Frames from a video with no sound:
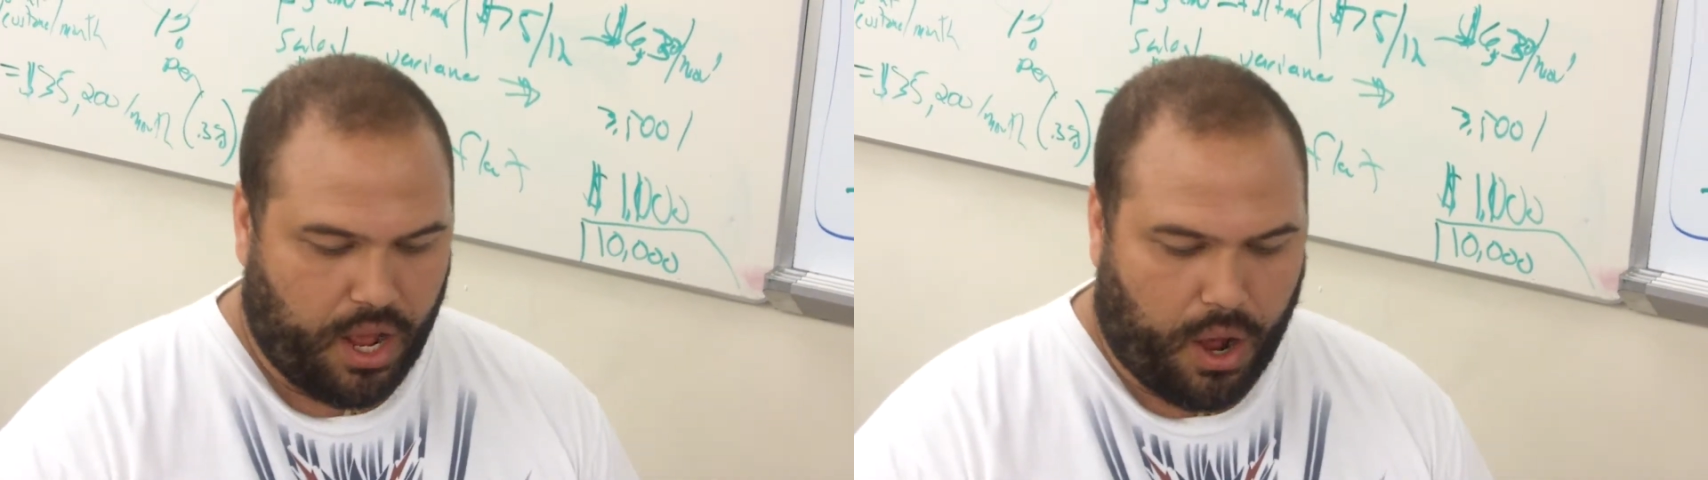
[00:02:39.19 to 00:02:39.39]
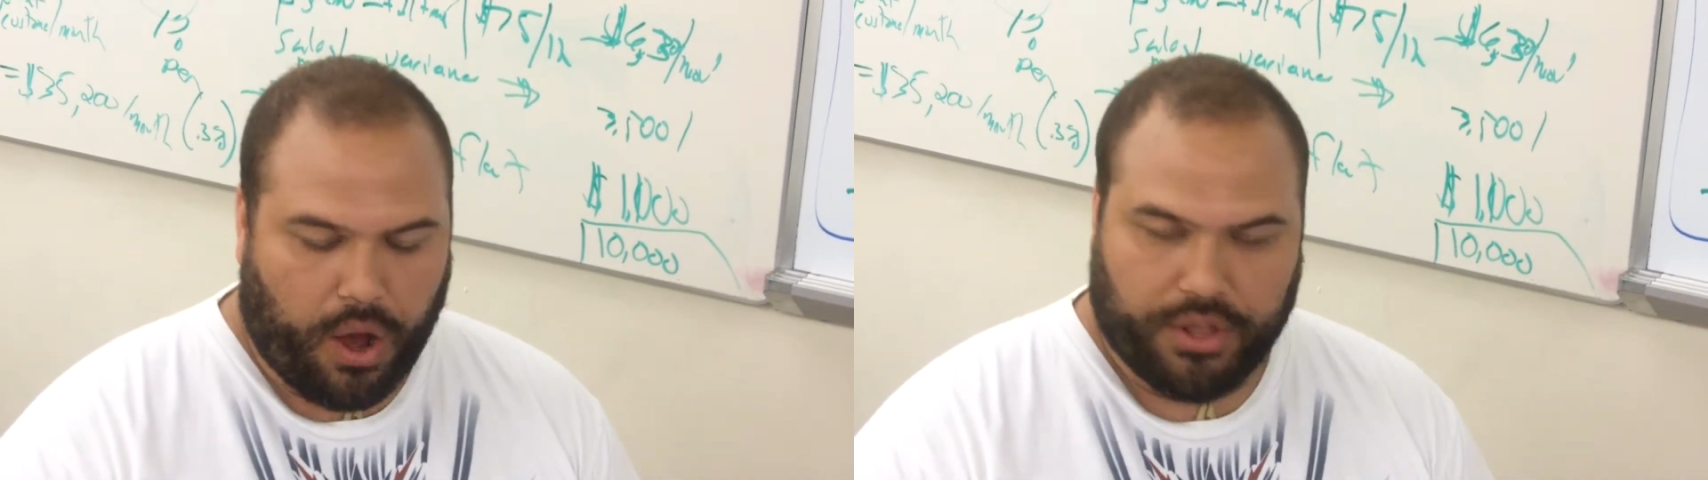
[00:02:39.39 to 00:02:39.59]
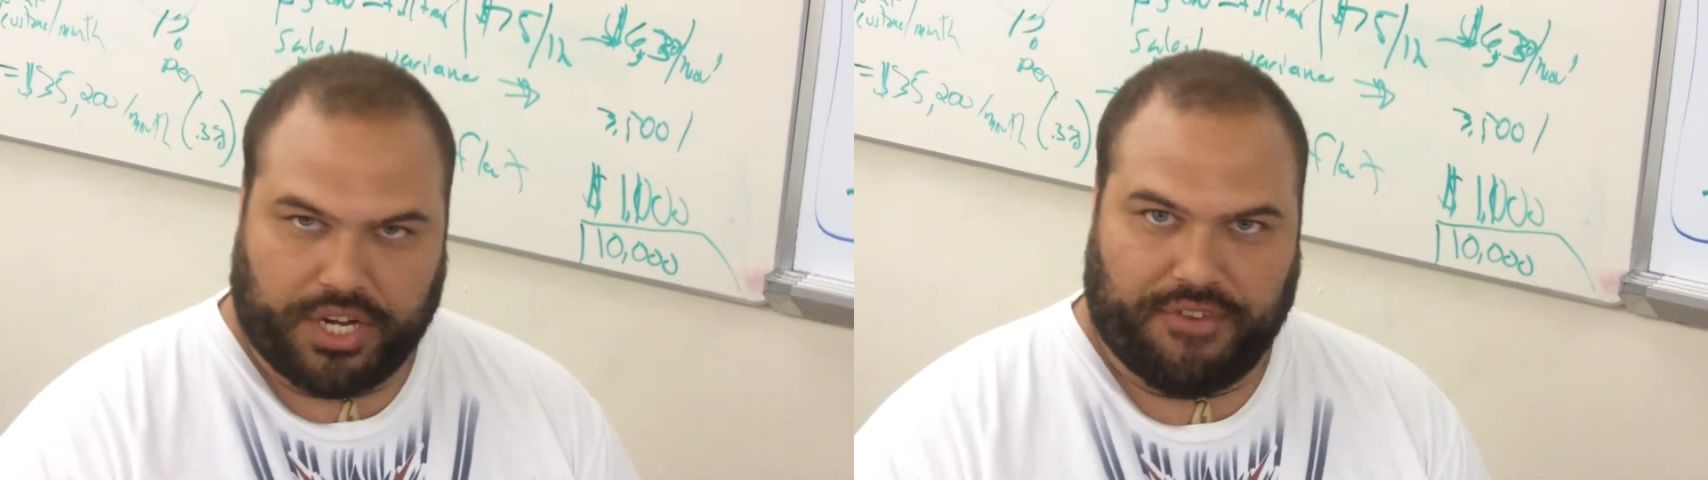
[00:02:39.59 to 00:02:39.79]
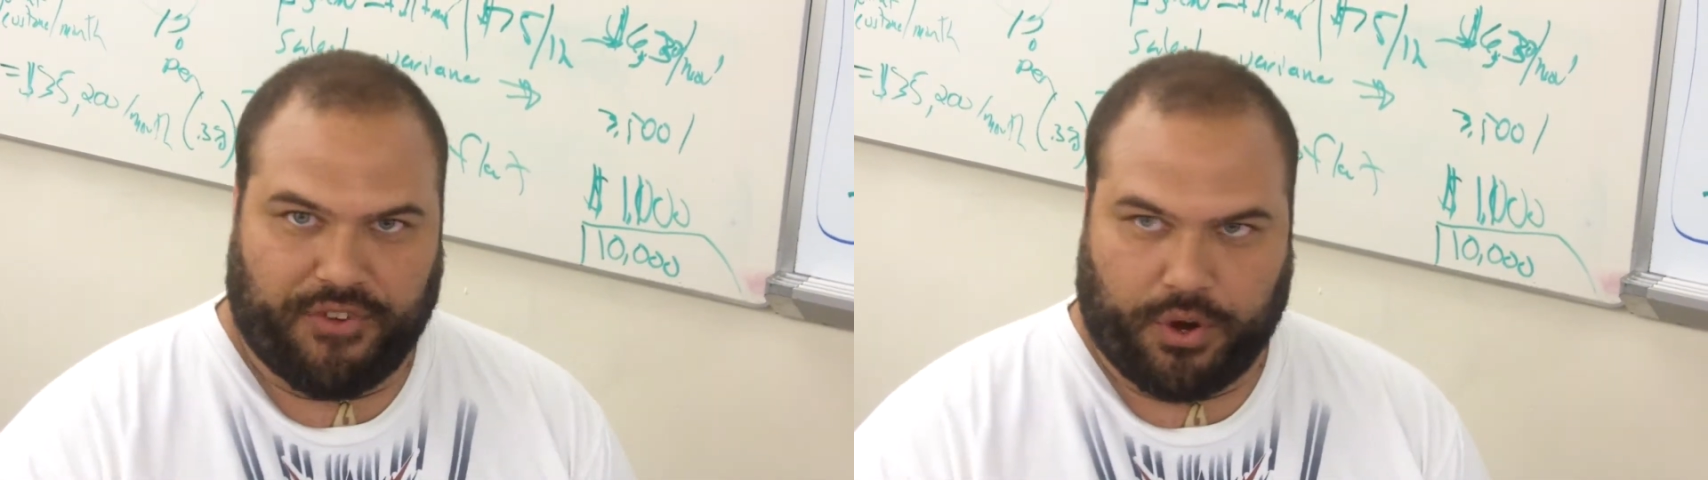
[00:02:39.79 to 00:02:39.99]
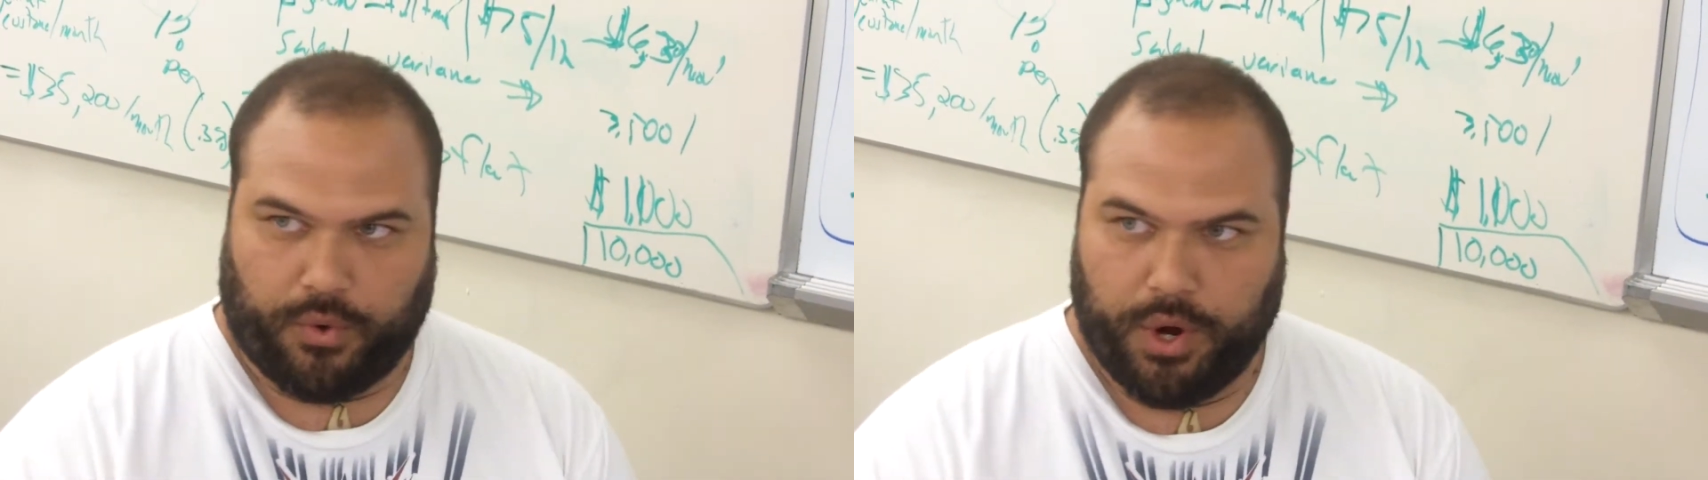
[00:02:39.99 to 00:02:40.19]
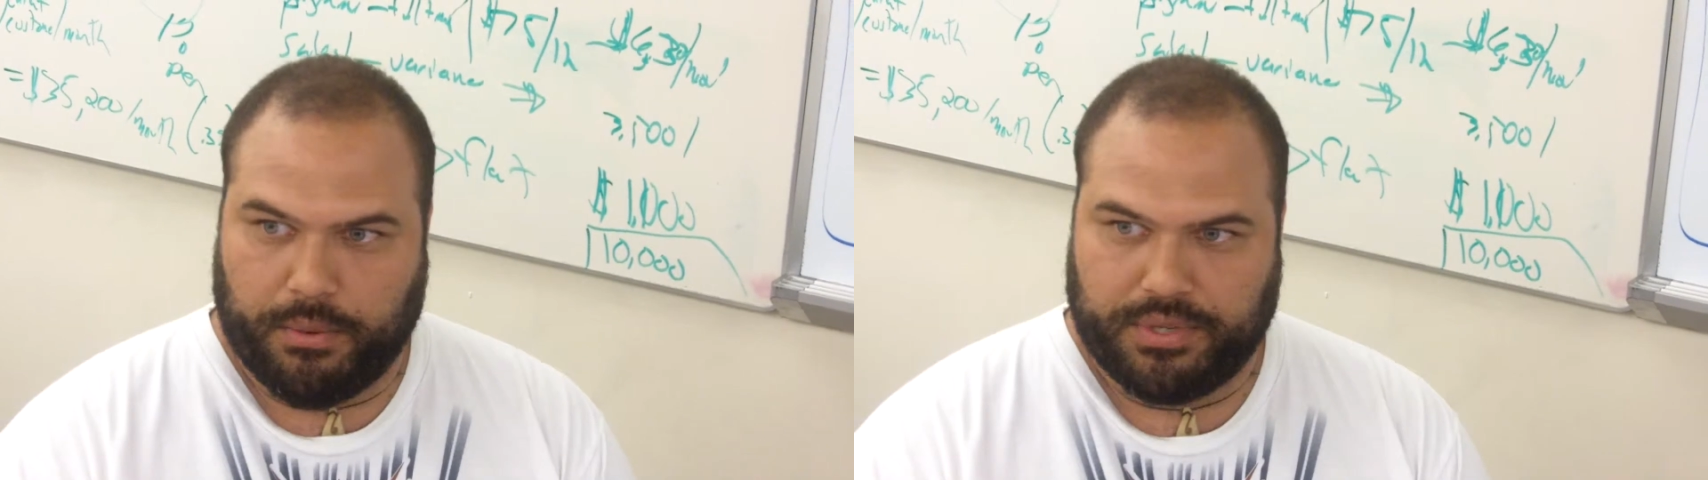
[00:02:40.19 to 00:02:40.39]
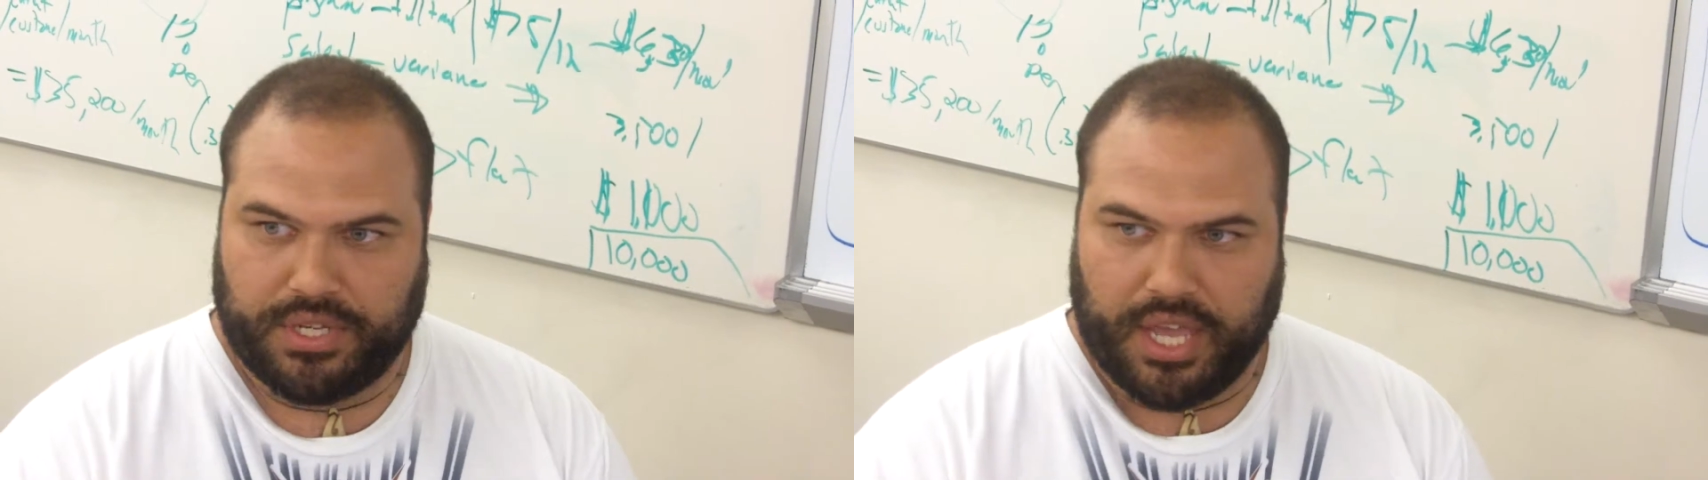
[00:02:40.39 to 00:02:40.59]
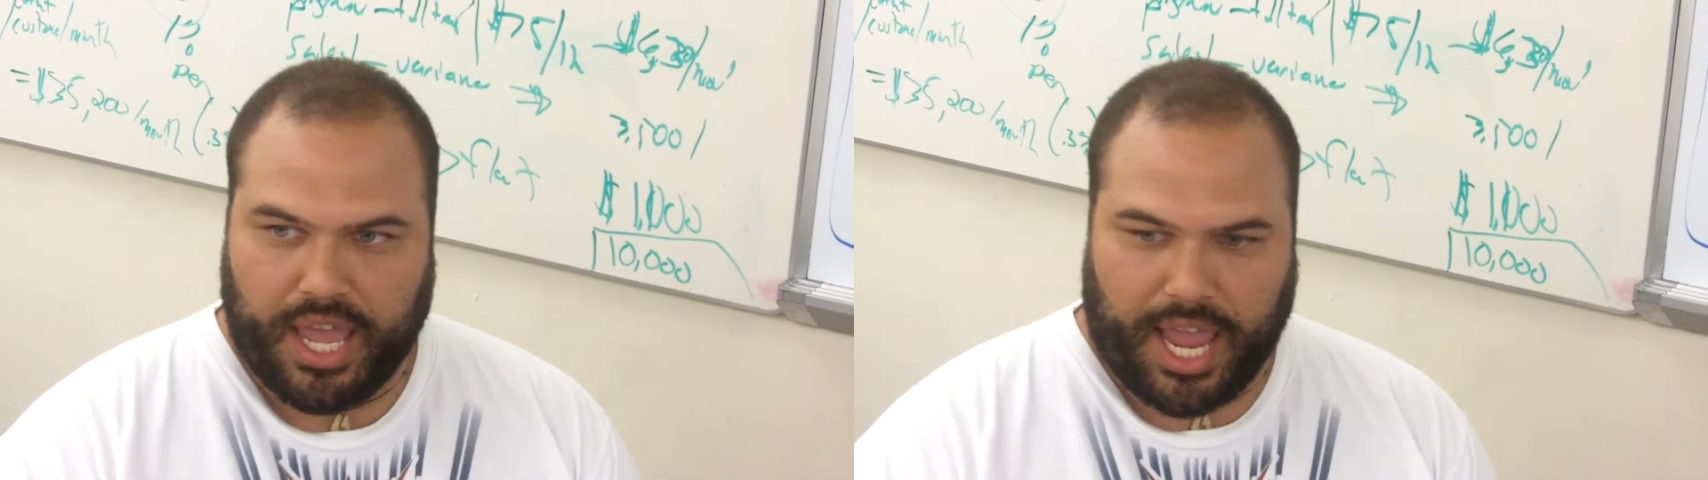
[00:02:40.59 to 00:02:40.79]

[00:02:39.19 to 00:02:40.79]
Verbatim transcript: all the different groups.